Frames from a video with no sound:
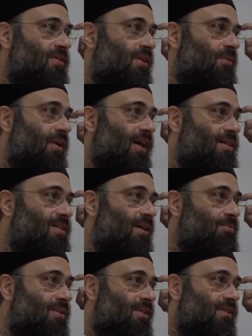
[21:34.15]
then we
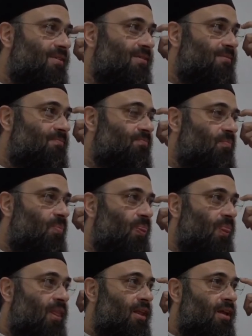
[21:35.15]
accept it.
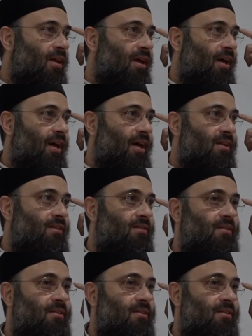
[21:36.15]
And